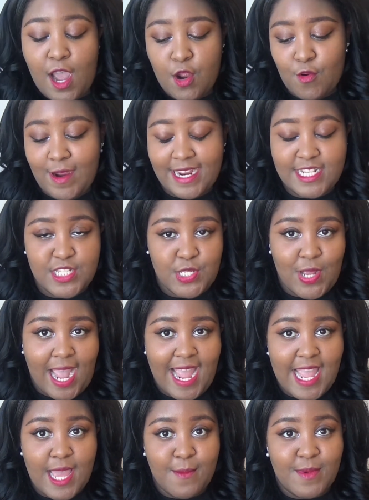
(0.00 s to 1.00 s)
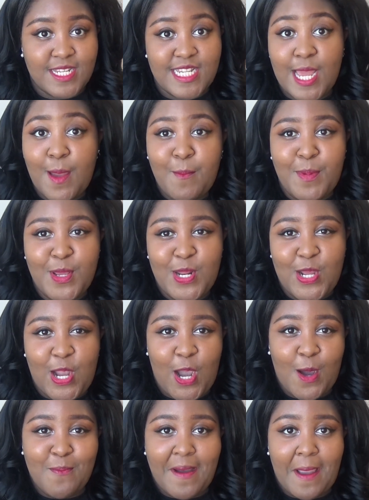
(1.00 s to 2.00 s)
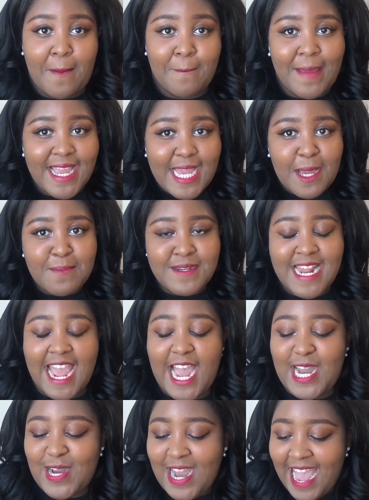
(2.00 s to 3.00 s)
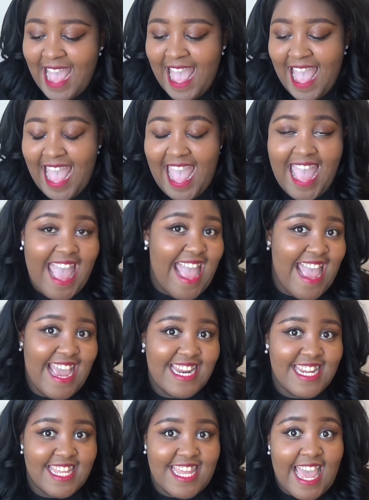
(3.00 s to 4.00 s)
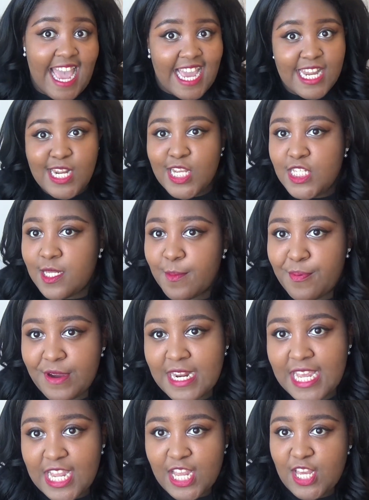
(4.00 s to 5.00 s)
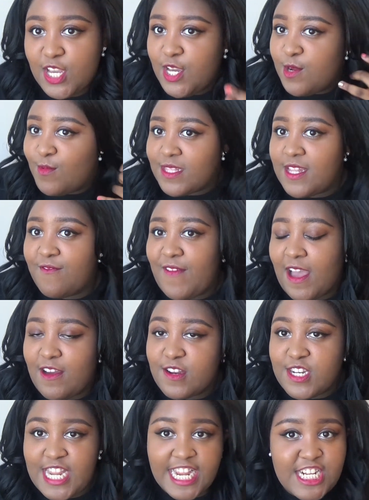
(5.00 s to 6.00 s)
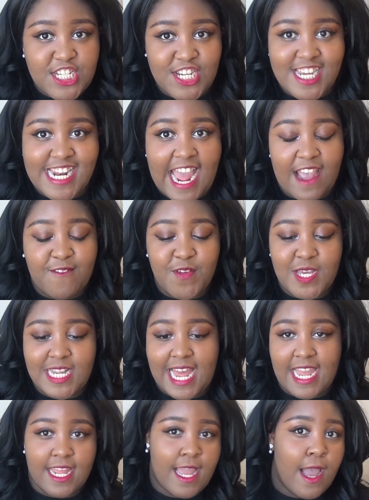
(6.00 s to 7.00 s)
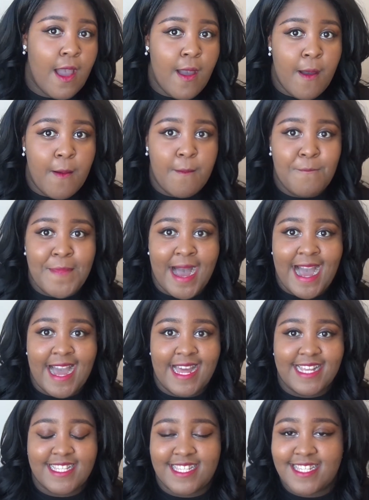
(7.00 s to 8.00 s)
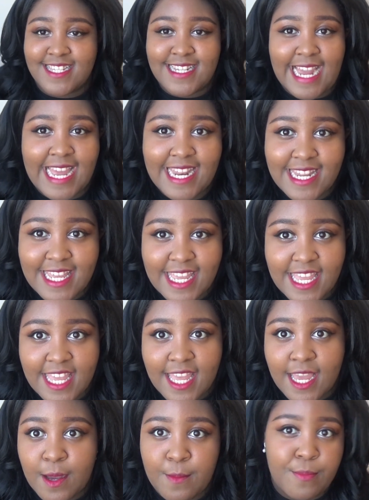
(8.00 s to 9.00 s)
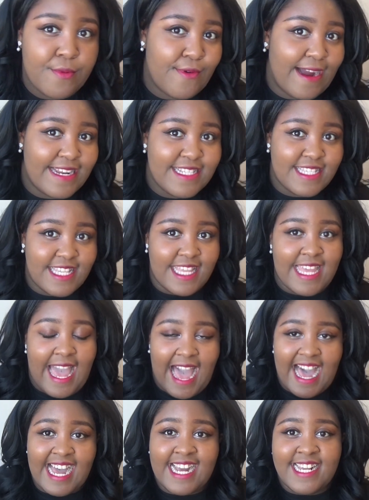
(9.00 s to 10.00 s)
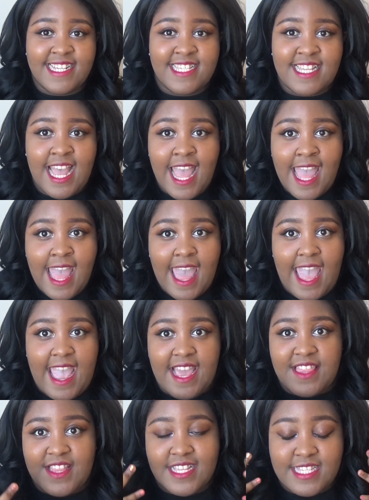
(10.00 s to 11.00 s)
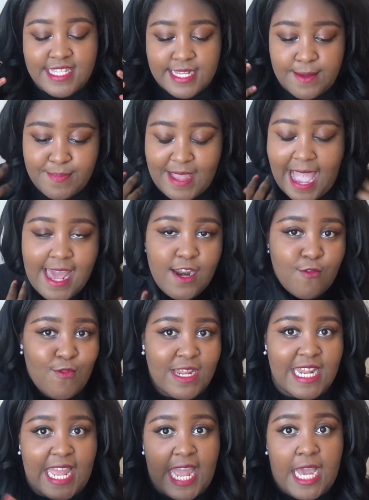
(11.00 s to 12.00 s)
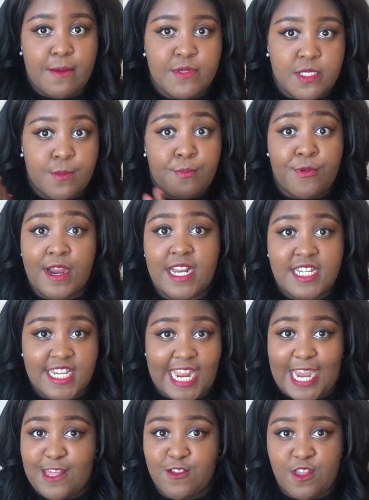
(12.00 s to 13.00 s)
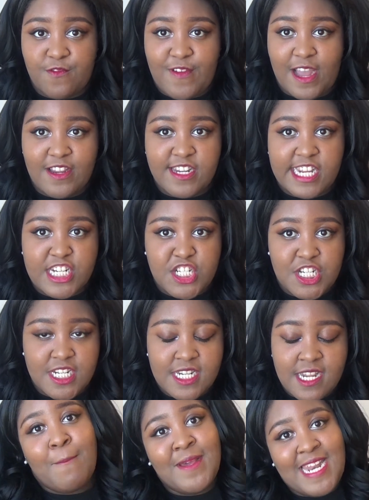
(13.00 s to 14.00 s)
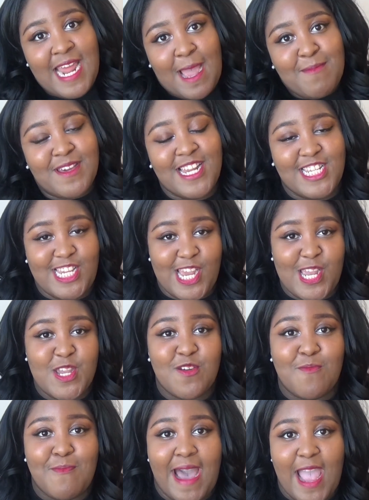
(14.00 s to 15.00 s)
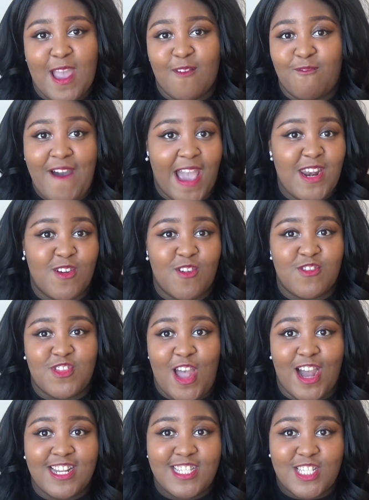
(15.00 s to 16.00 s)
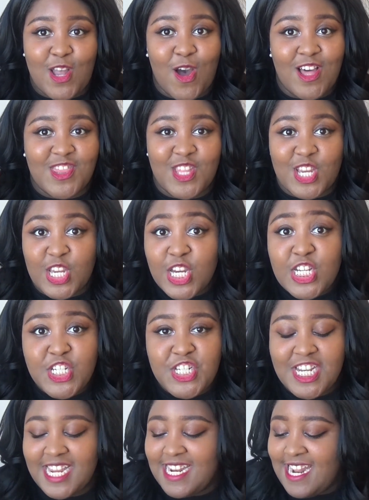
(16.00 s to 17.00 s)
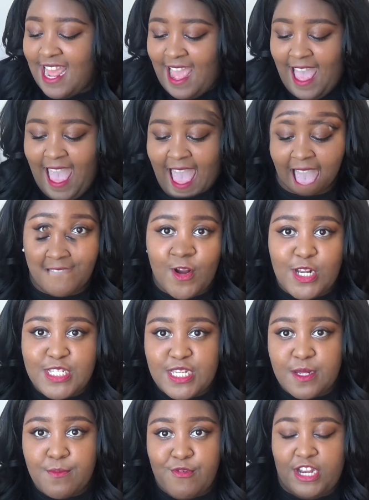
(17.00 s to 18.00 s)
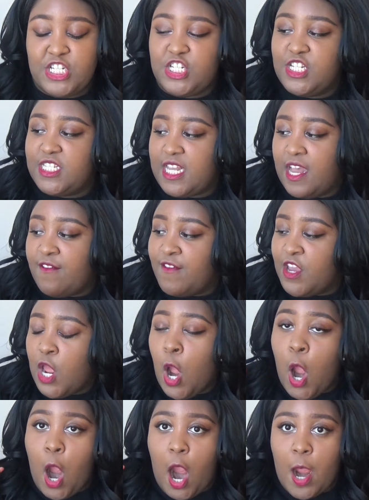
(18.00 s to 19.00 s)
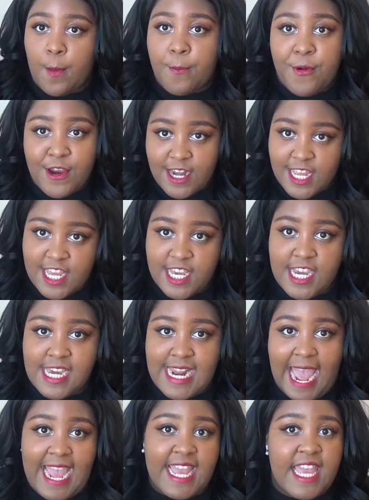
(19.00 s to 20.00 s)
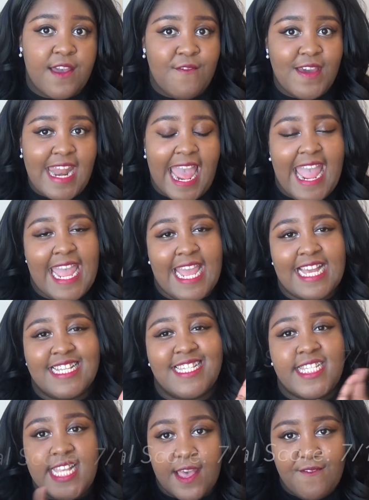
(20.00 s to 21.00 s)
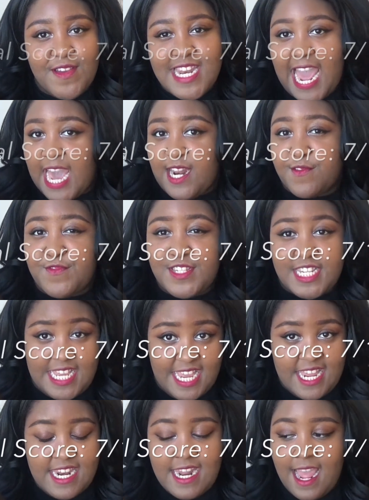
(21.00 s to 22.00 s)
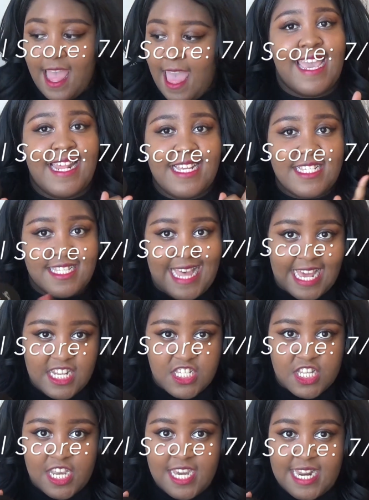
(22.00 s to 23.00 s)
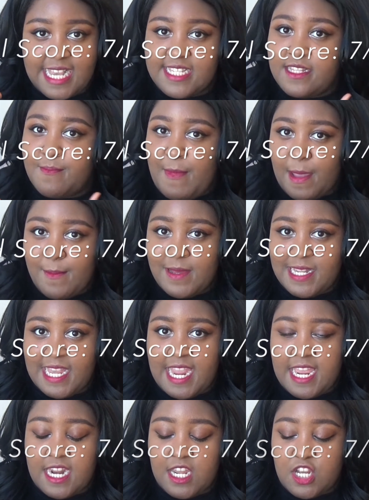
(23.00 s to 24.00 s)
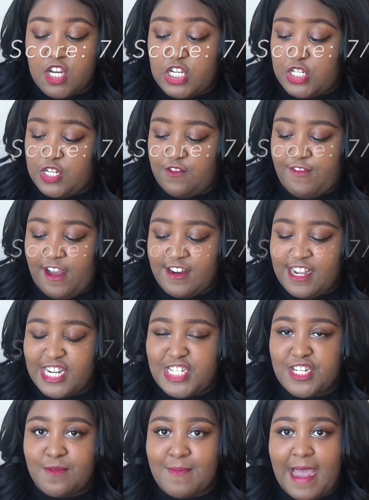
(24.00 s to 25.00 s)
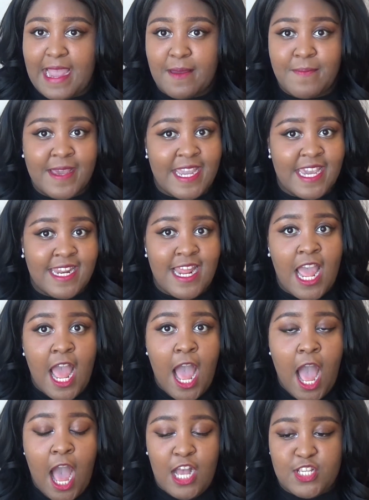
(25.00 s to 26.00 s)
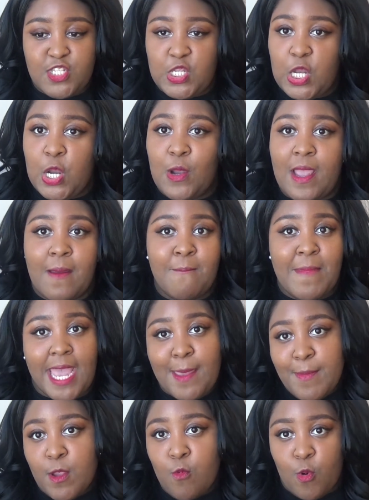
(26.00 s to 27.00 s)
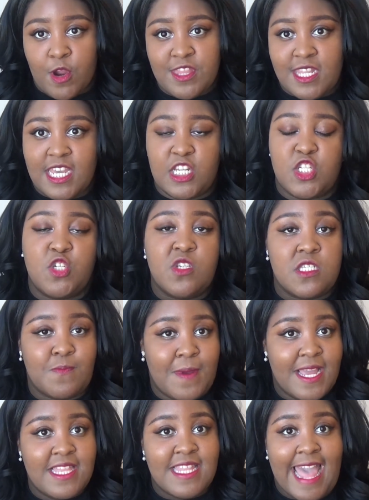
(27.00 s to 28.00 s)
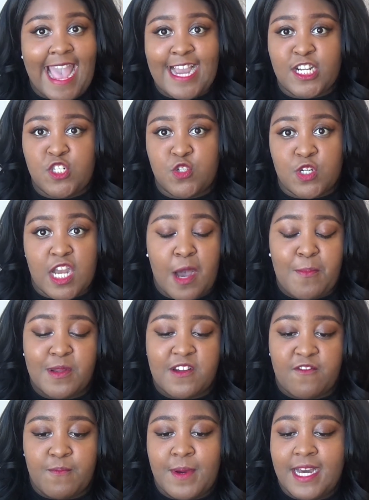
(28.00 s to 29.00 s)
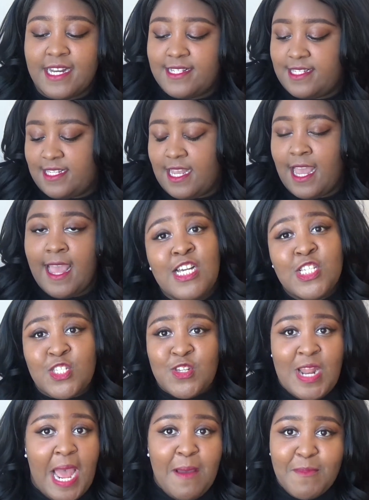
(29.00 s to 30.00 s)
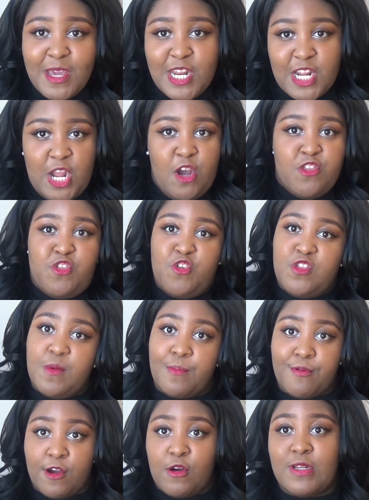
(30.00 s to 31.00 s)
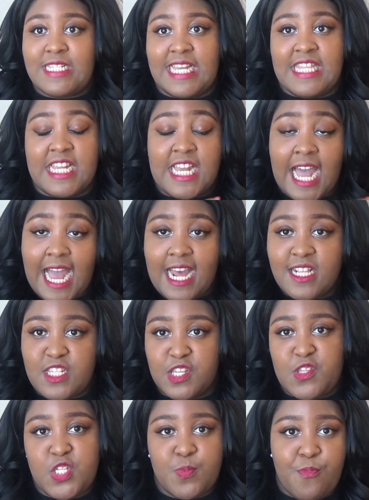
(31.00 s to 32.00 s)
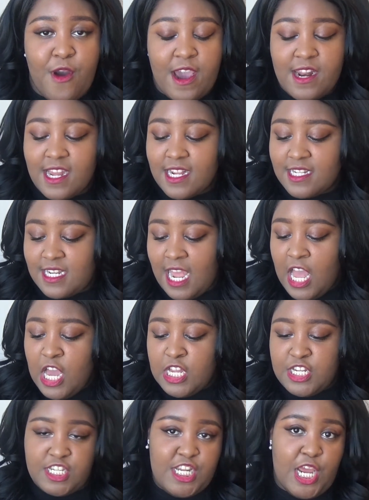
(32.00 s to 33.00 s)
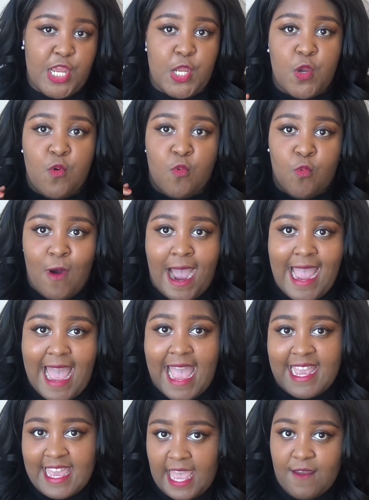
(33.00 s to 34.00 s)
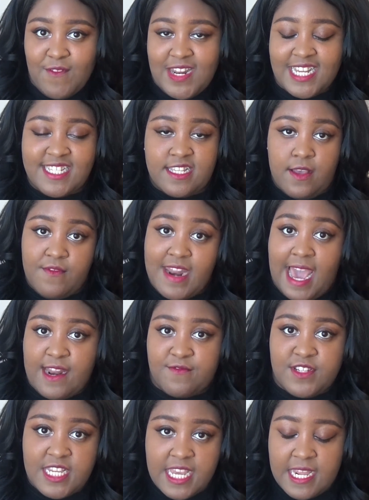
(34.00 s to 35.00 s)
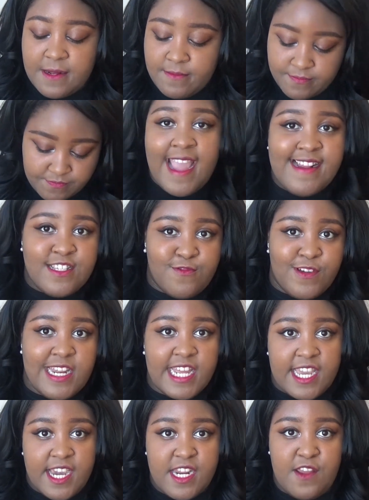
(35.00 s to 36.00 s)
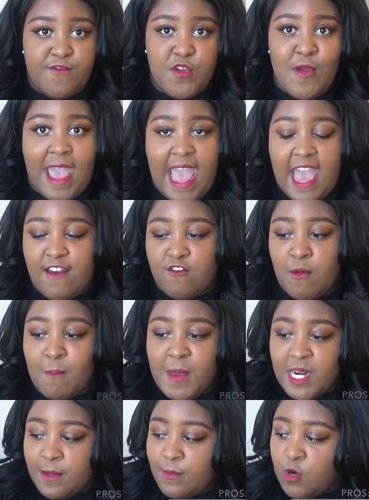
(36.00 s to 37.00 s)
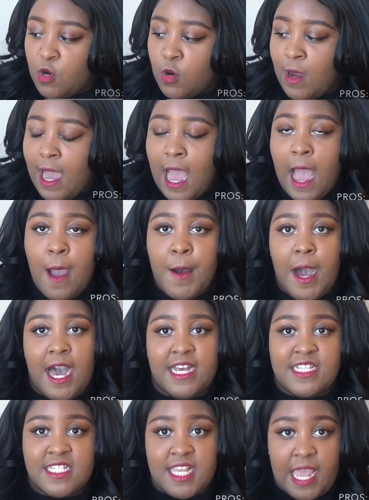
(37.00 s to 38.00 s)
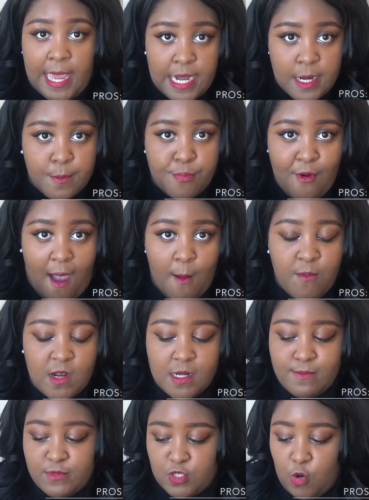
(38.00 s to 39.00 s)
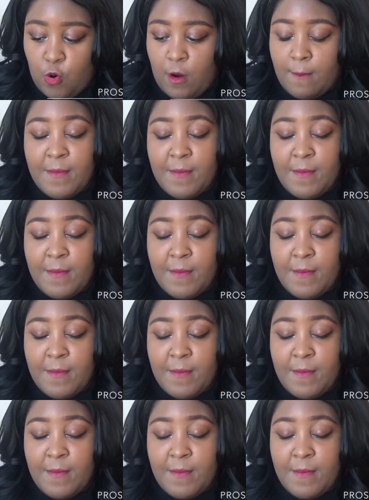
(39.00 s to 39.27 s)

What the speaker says: Alright, so I am done putting on my makeup now, and yeah, it looks pretty good with the foundation. I feel like my slightly bronzy eyes and this lip kind of really helps bring together the foundation. But now I'm going to tell you my final thoughts on the cushion. My first impressions of it are pretty good. I give it a 7 out of 10. It is not as good as the Maybelline cushion foundation in my opinion, so it may be worth it to spend the extra couple of bucks. So now I'm going to go through the pros and the cons of this product to tell you why I gave it a 7 out of 10. It's really good if you have minimal skin problems or